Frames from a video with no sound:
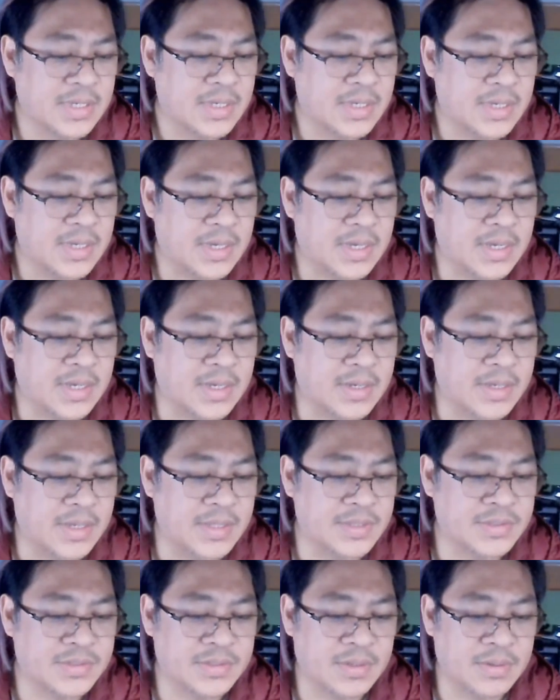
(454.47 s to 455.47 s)

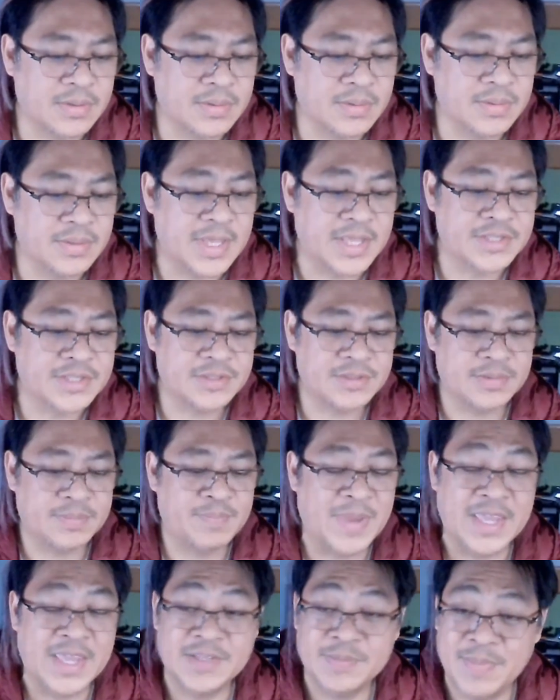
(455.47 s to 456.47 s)
and so that's
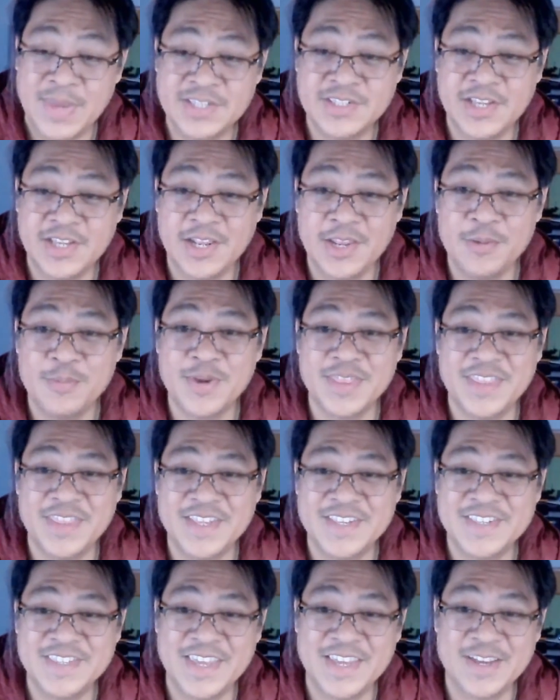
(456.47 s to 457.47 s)
basically what
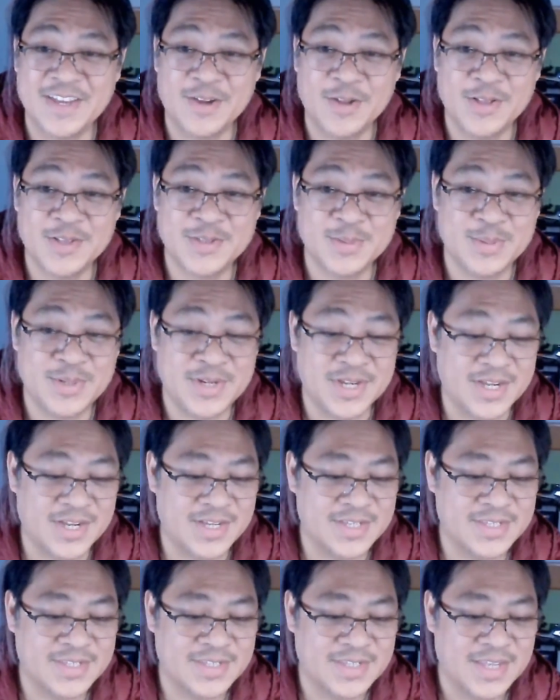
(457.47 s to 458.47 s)
this thing also
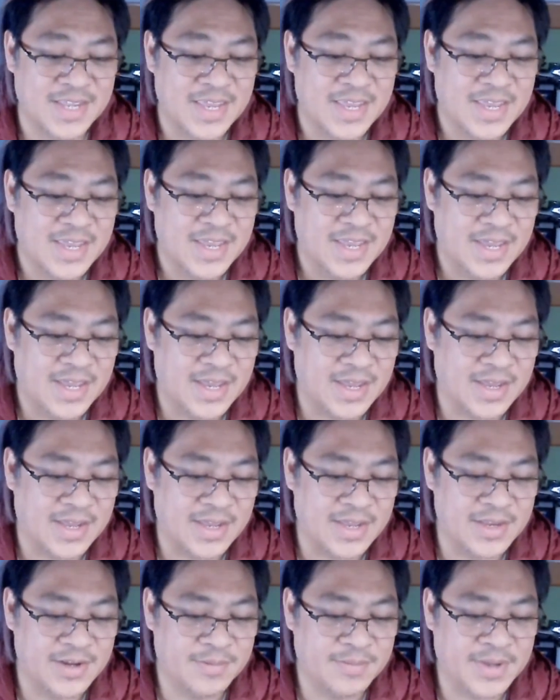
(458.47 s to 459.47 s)
does
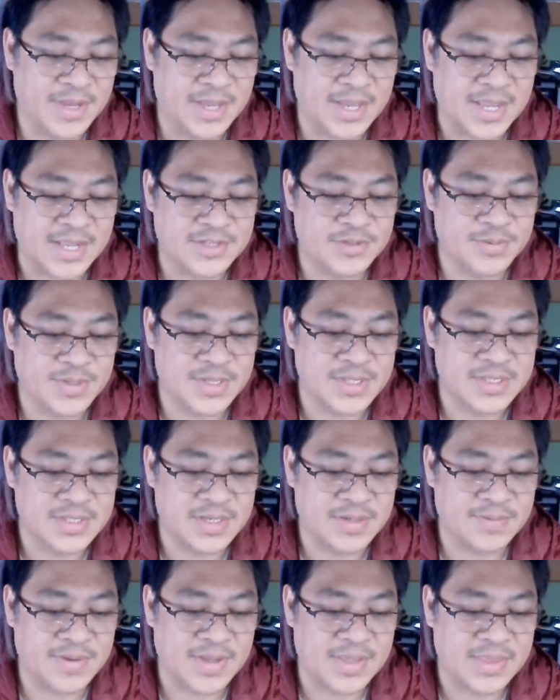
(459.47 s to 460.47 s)
in a way, as you can
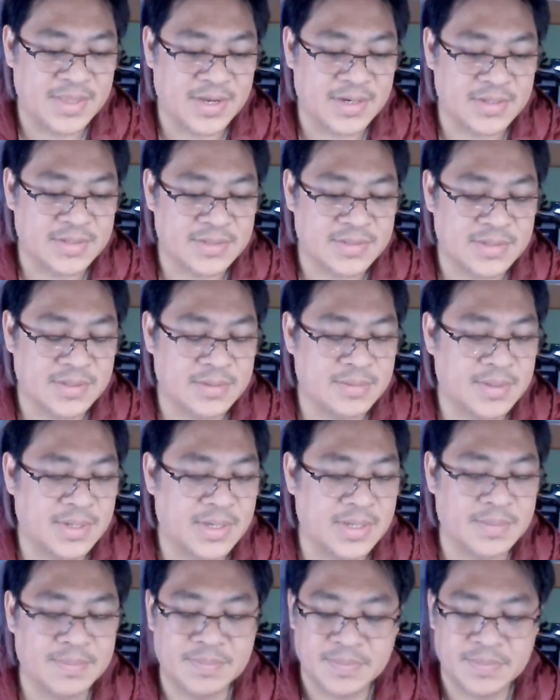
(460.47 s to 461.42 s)
see right there. So